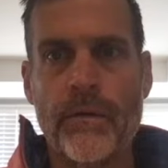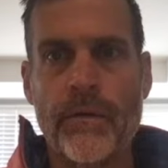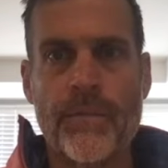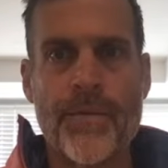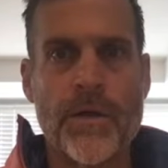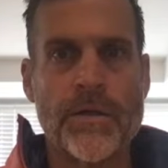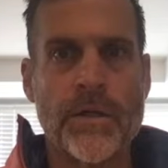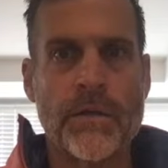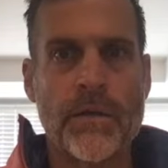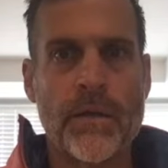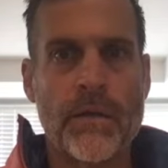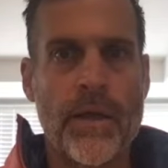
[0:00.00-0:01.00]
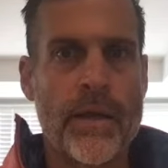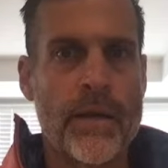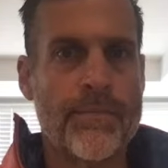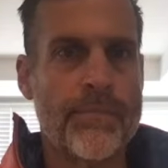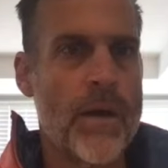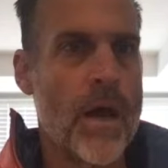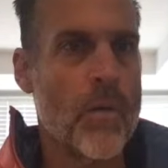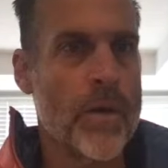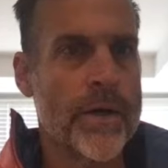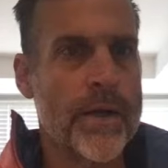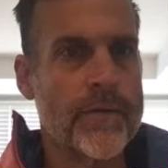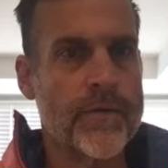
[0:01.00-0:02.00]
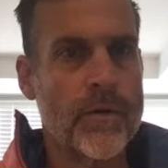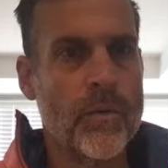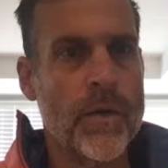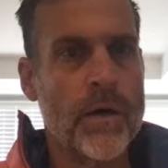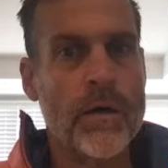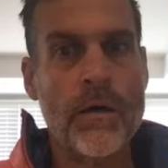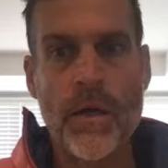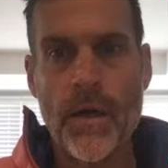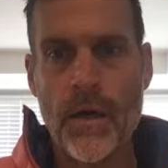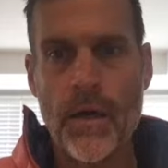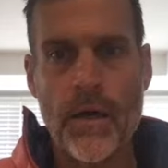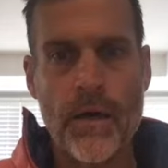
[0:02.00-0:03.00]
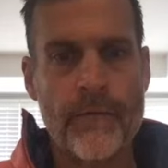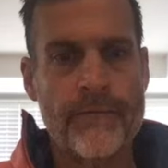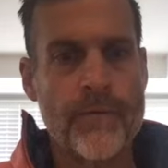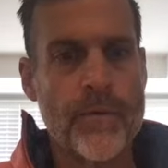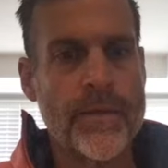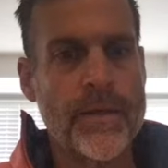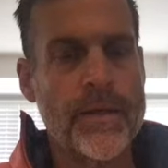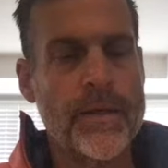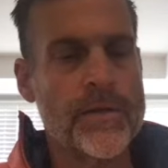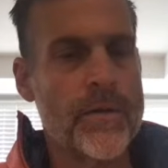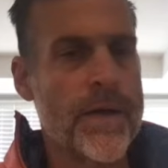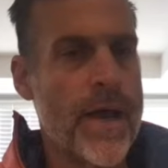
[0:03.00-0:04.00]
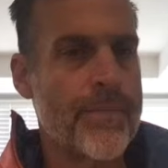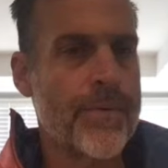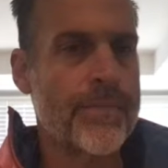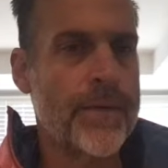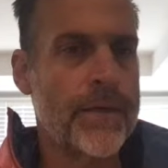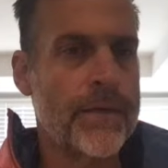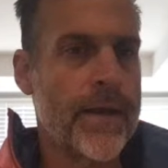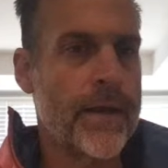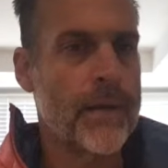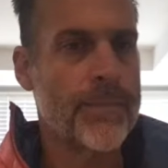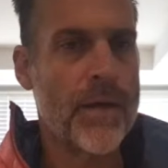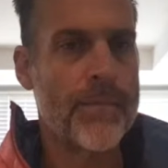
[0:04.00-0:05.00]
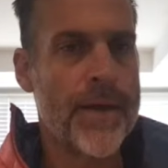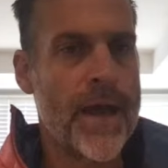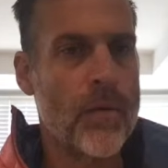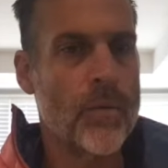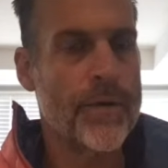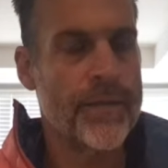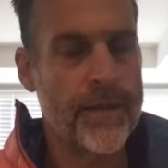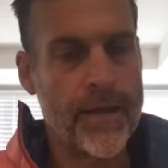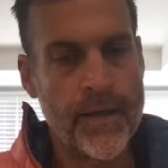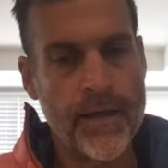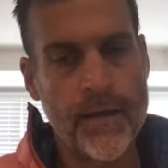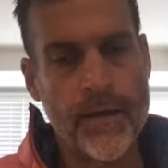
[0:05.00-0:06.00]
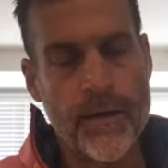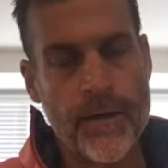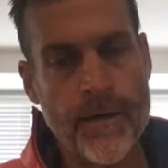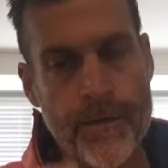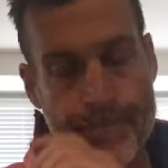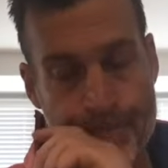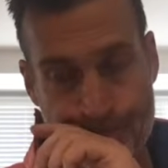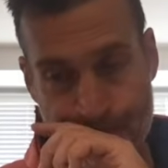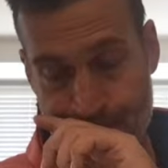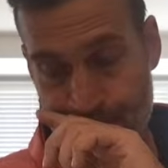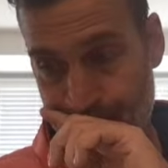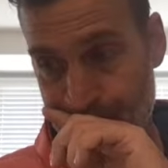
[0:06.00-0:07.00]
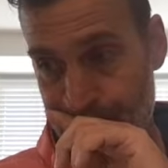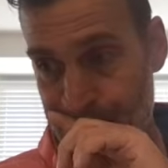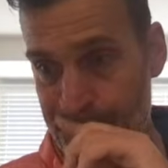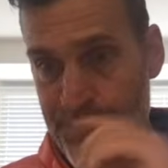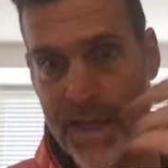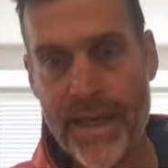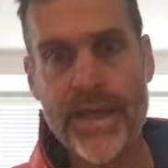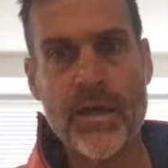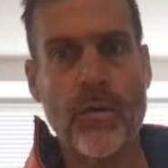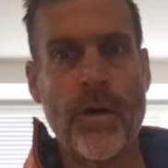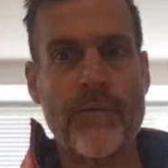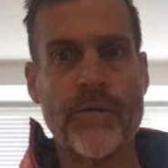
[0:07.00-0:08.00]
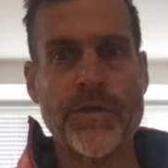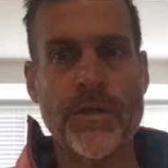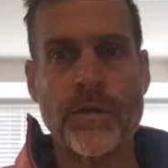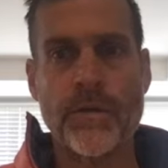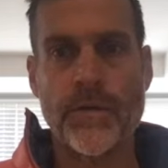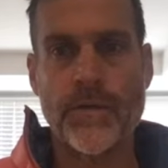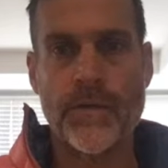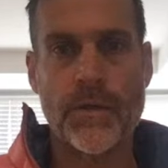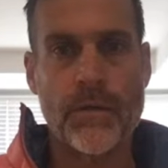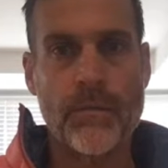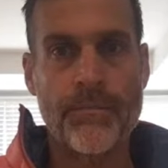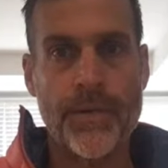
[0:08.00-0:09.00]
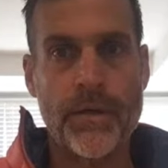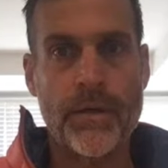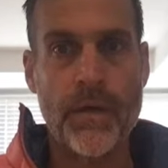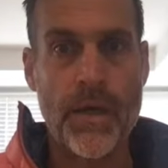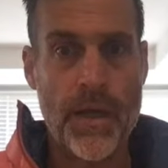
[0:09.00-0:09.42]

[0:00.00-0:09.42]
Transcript: a project that ended up not working out so well for the Sauron Hyper-B. They ended up coming out with a 8 kilowatt version. So, but